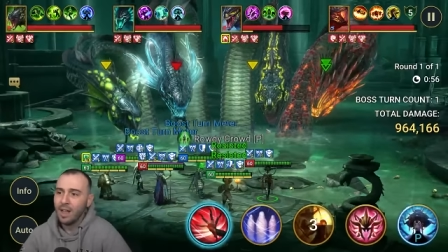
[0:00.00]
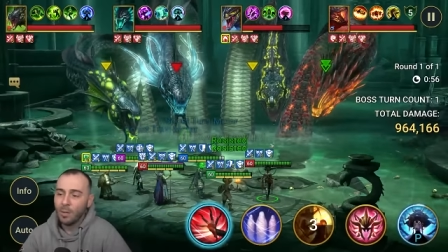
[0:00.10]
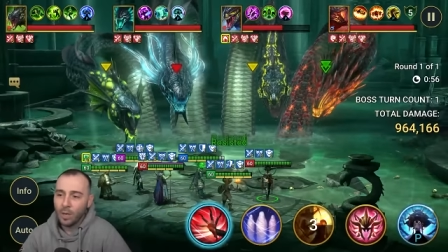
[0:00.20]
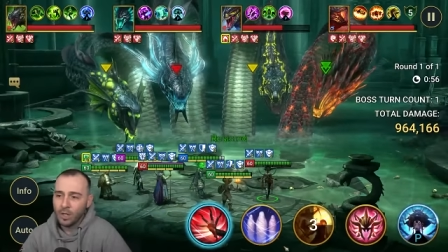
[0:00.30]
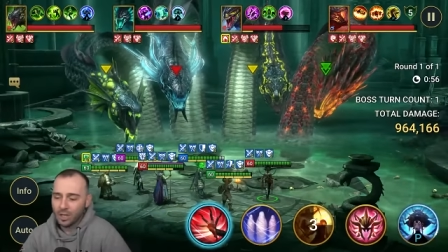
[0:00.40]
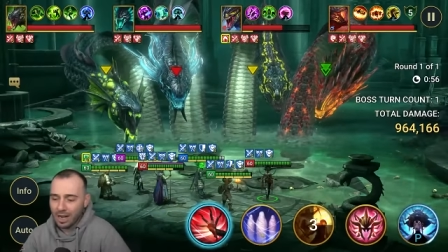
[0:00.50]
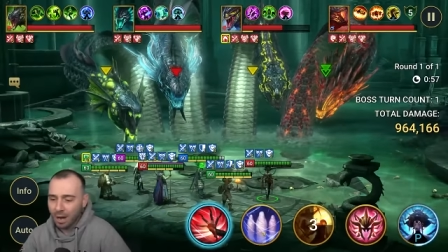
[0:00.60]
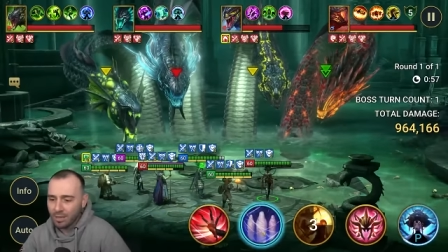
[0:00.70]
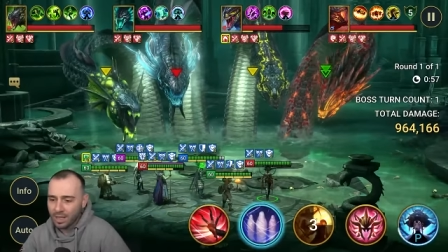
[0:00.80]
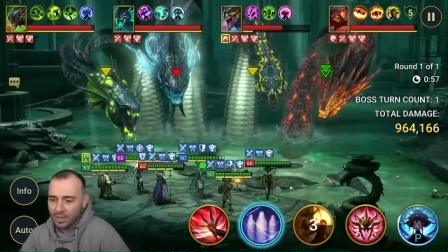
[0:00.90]
which
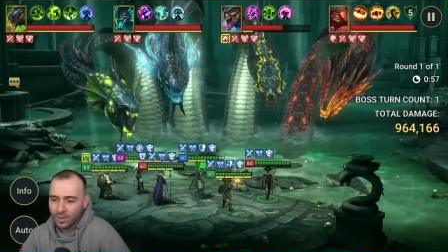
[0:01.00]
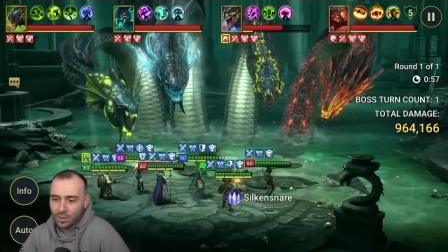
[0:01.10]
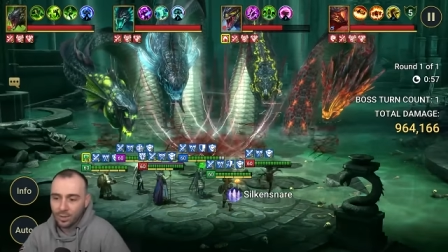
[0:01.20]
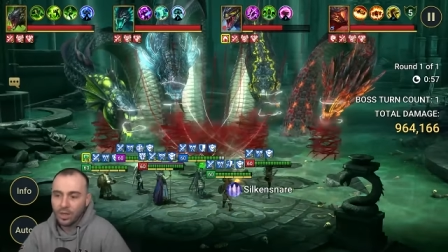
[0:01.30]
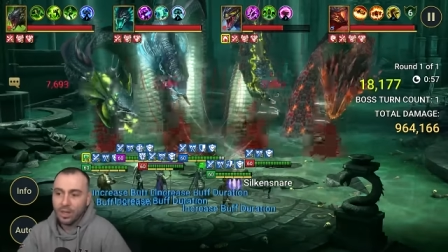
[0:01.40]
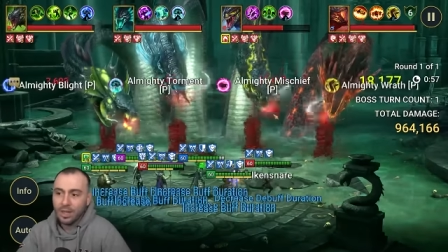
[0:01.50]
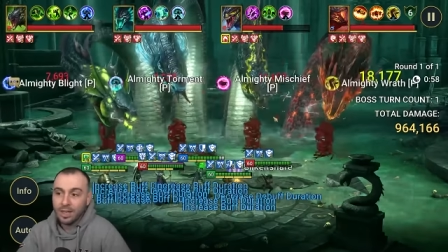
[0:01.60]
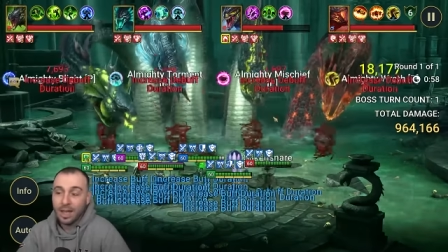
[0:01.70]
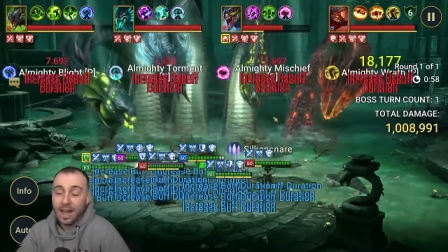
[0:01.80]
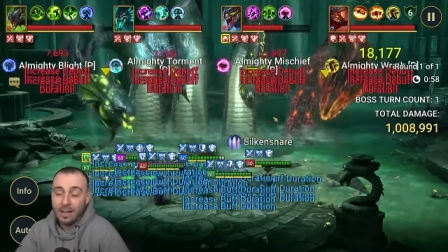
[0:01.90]
allows us to
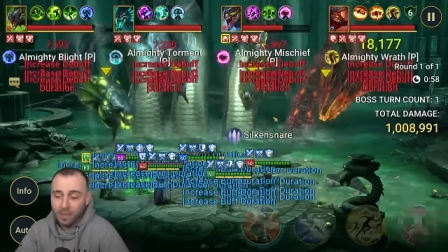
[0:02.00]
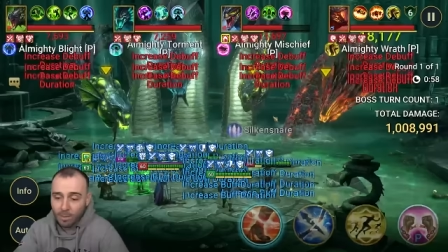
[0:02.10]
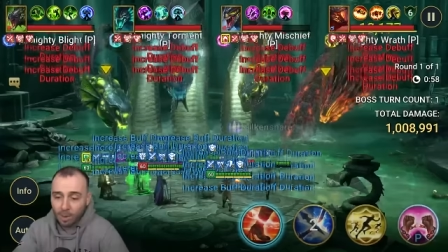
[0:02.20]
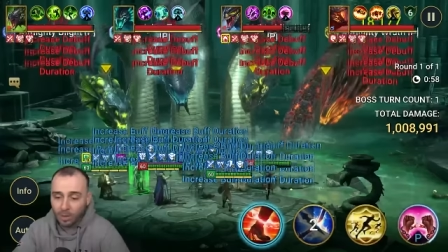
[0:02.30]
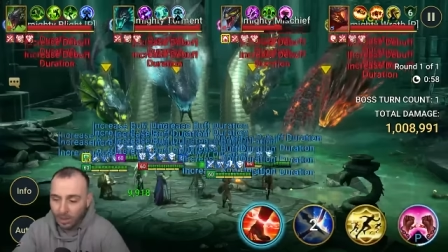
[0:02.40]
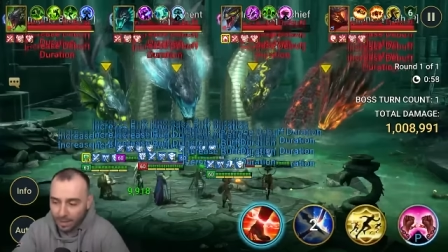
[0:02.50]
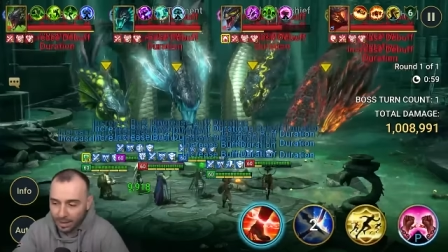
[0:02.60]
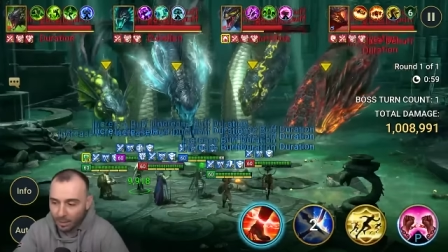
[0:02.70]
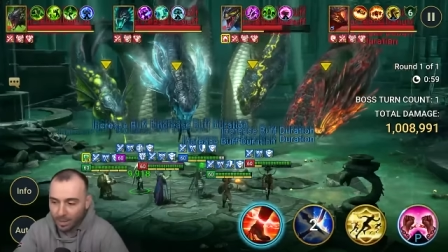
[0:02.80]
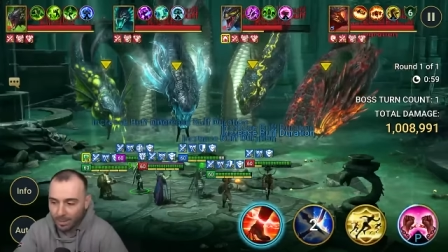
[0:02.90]
get even more turn
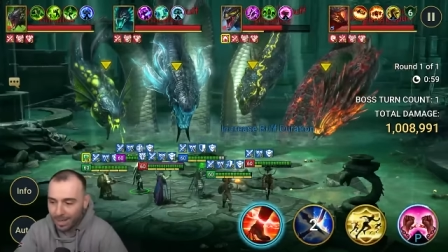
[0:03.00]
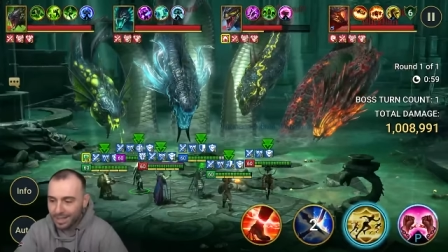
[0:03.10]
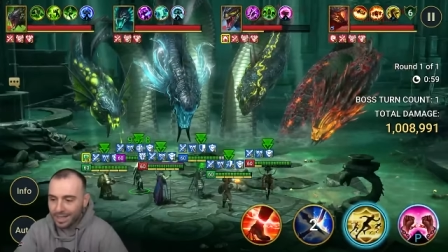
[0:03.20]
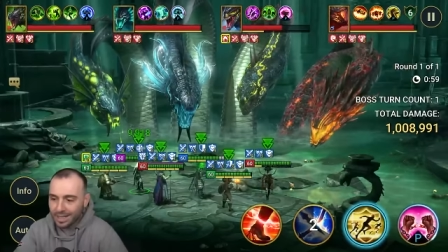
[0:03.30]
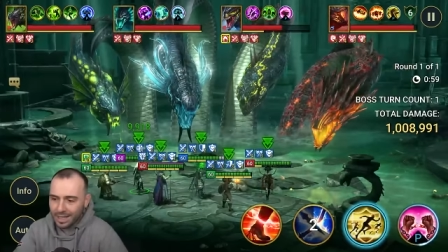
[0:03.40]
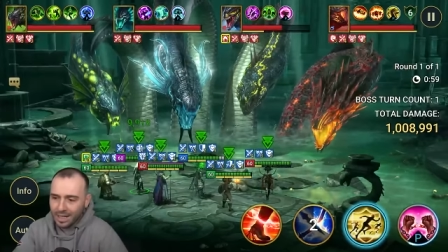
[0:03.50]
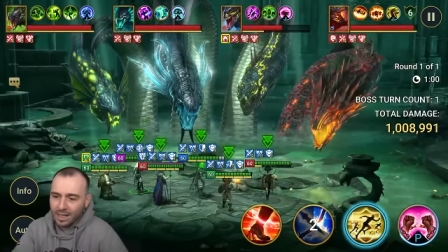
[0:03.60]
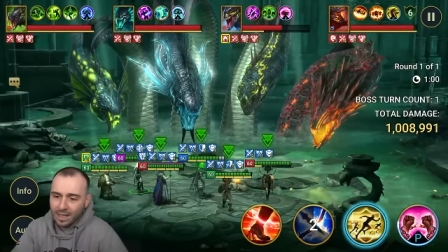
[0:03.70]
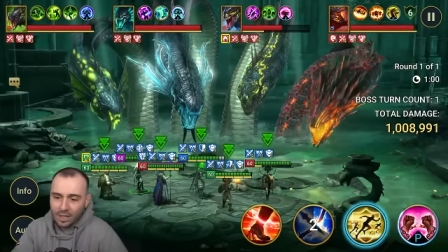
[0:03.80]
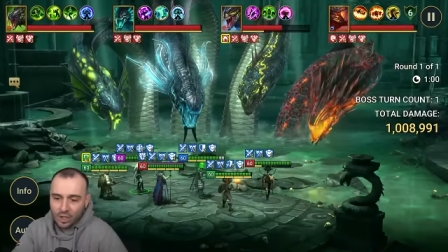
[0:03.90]
meter with the basic skill
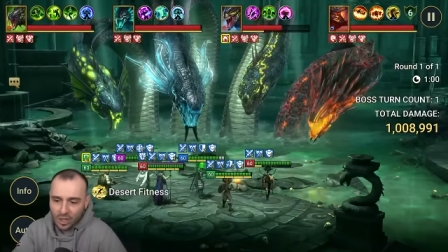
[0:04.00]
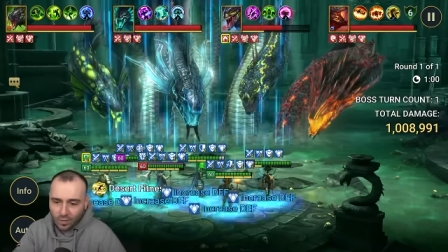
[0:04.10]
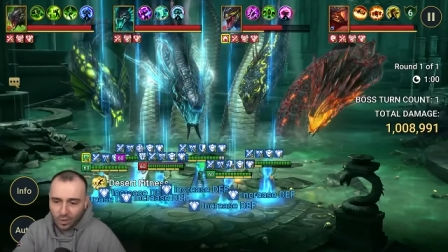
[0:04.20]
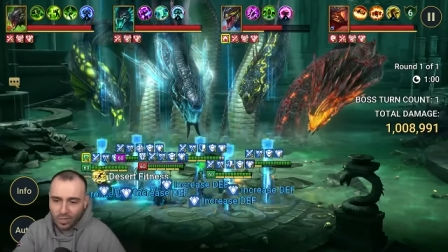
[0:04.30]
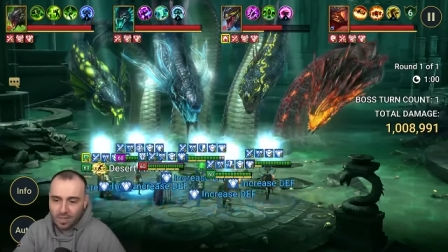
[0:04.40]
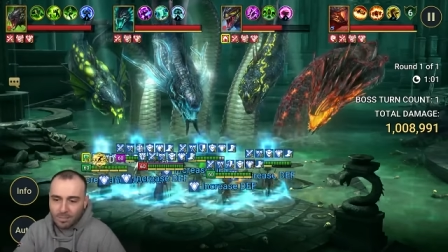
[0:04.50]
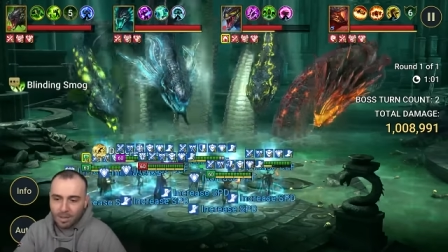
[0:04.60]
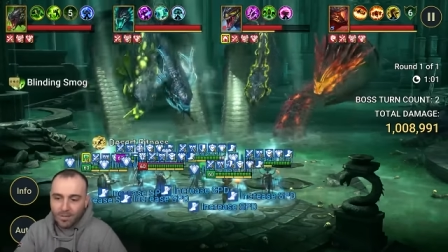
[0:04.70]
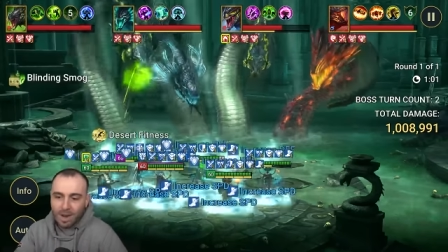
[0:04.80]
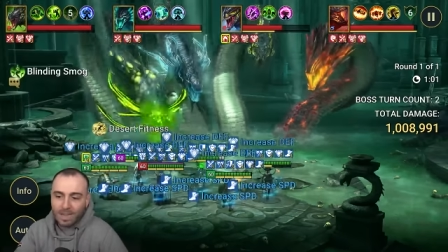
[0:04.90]
just for the simple
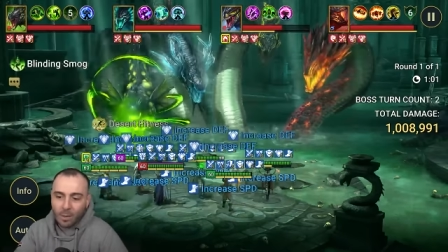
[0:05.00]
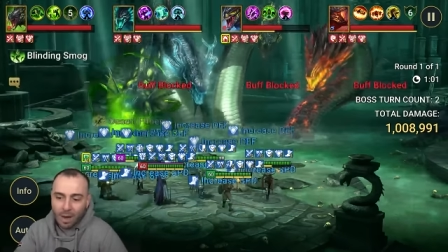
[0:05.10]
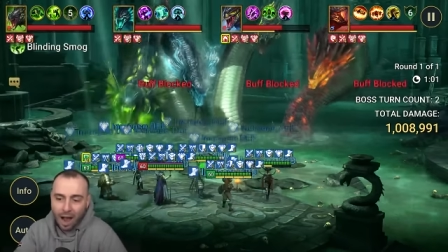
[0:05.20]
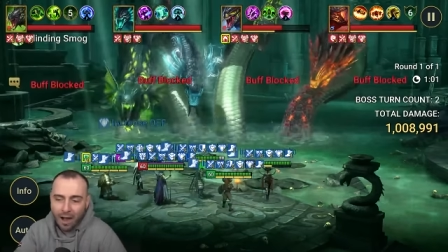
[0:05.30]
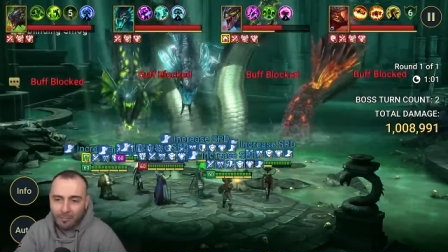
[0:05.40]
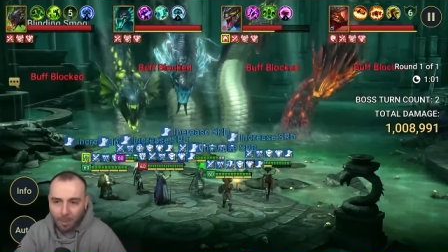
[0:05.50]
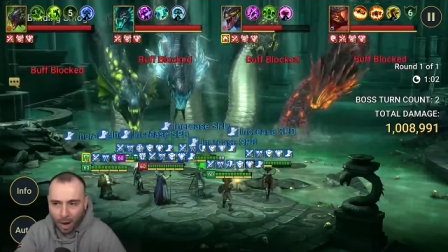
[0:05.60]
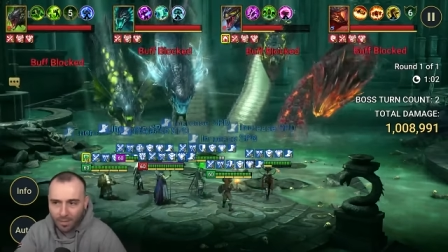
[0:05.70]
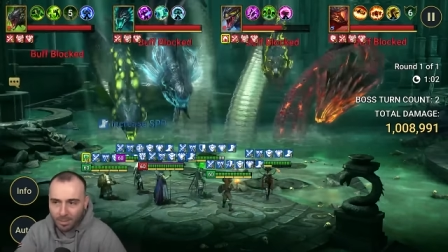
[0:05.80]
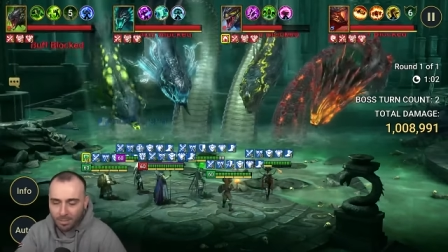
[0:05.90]
fact that we have
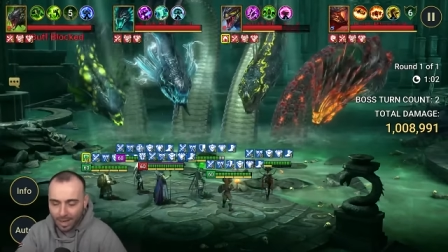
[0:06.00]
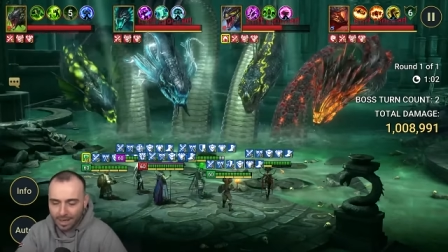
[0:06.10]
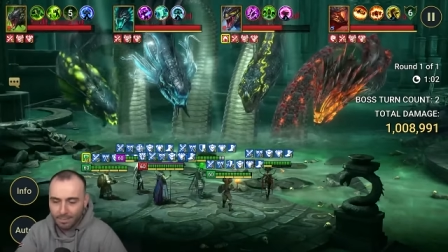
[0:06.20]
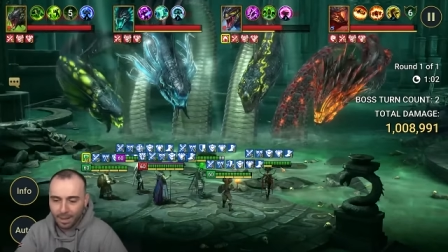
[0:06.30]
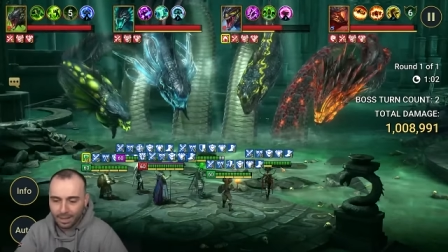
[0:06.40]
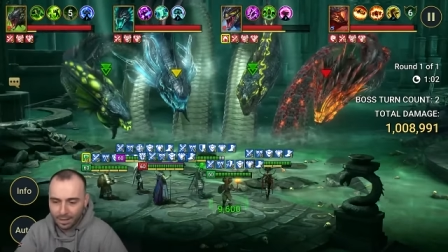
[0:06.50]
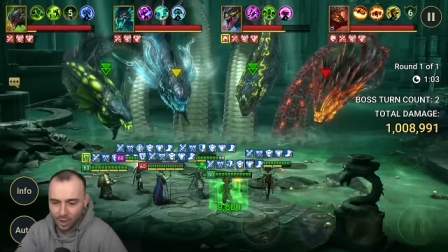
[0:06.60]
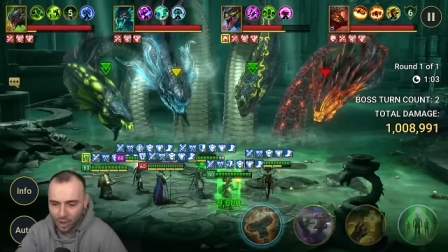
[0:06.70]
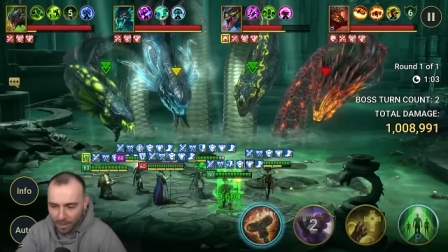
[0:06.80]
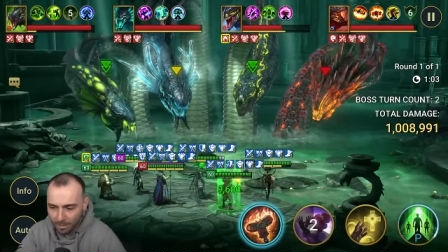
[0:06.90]
buffs placed by this
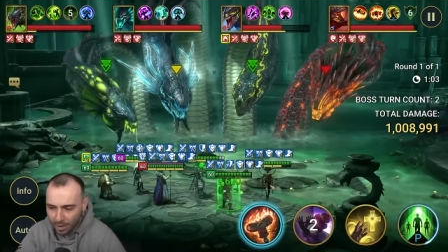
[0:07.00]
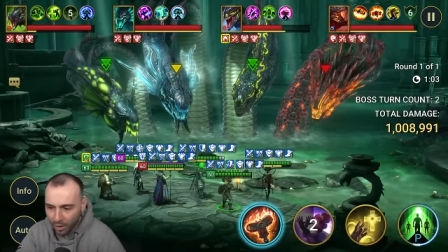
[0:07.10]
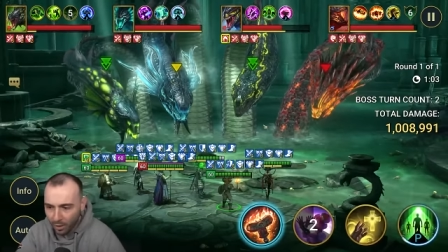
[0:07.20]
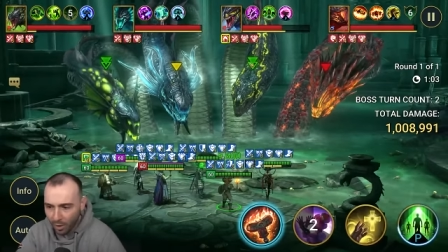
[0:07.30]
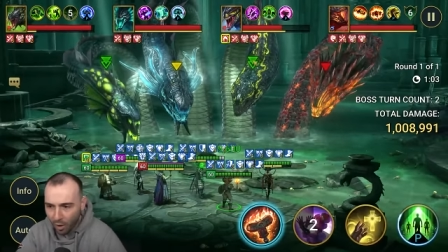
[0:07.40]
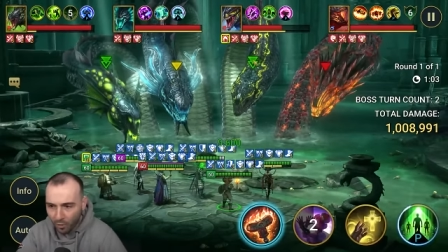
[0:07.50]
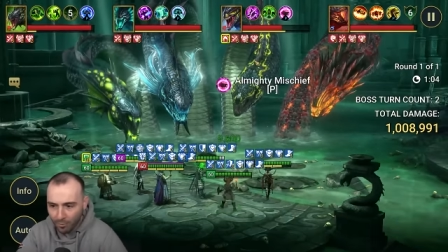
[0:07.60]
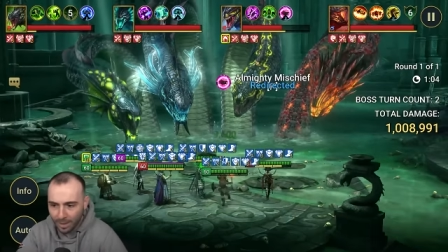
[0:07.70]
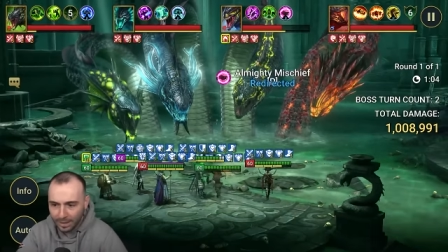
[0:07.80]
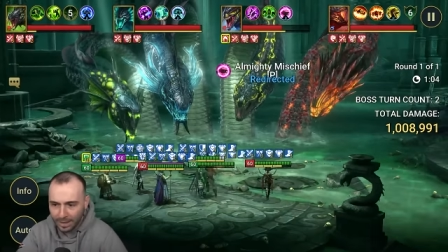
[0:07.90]
champion on all of
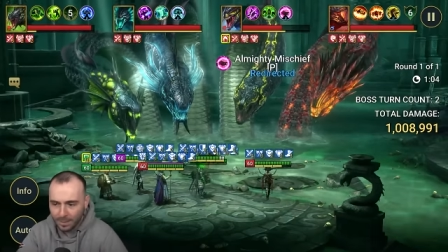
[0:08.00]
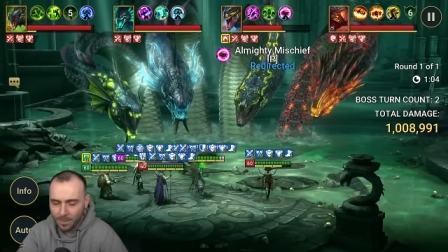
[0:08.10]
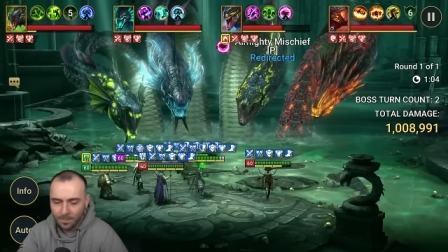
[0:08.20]
my team.